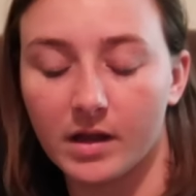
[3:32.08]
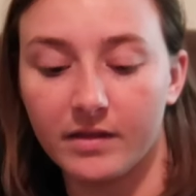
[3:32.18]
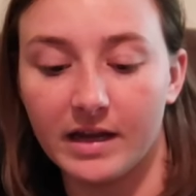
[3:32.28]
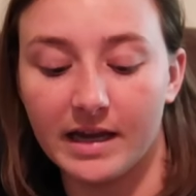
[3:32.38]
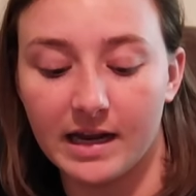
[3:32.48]

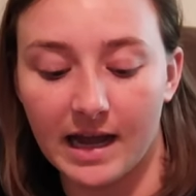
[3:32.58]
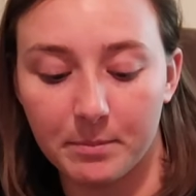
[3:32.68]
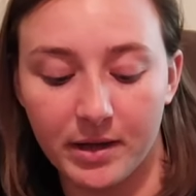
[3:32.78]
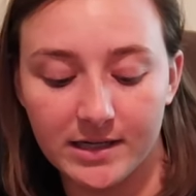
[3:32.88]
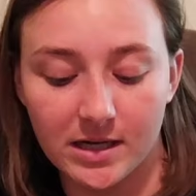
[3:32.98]
Then I
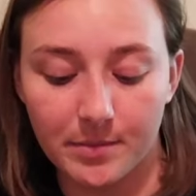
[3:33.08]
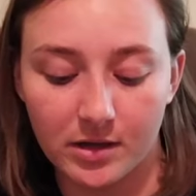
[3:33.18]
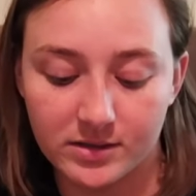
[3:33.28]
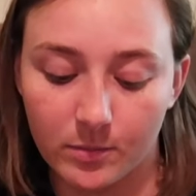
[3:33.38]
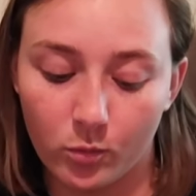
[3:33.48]
picked up
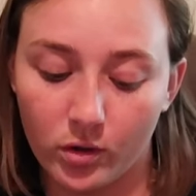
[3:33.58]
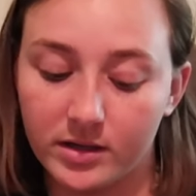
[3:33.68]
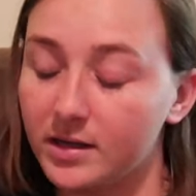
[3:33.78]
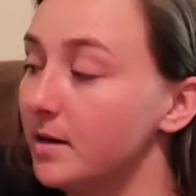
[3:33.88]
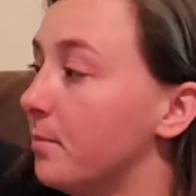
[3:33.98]
some
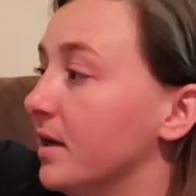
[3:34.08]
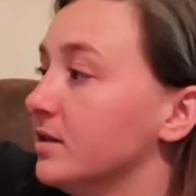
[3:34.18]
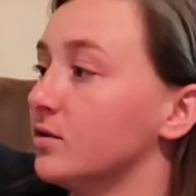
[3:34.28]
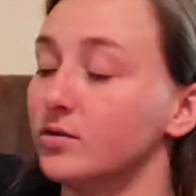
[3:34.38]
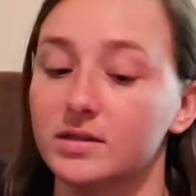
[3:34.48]
wooden
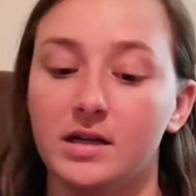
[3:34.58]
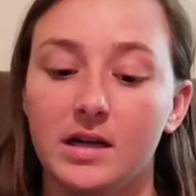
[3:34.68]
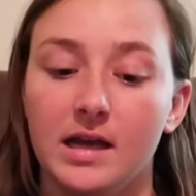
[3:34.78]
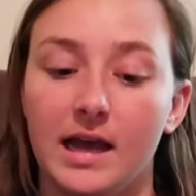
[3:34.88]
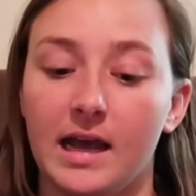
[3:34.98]
pencils,
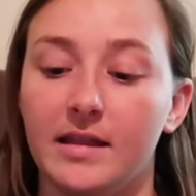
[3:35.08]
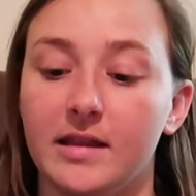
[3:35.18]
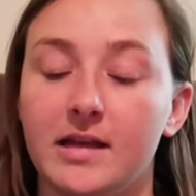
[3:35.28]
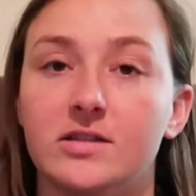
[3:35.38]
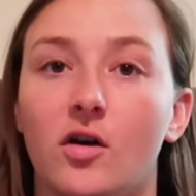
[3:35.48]
and
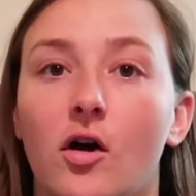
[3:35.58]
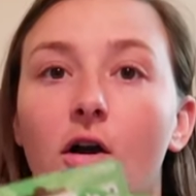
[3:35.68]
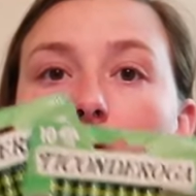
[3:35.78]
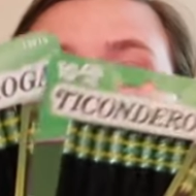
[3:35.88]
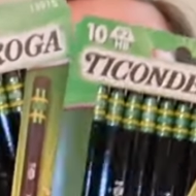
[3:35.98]
these
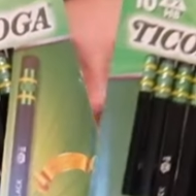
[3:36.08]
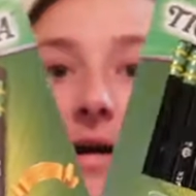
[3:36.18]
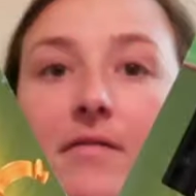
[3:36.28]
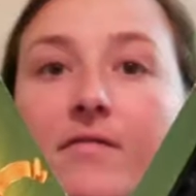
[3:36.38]
are my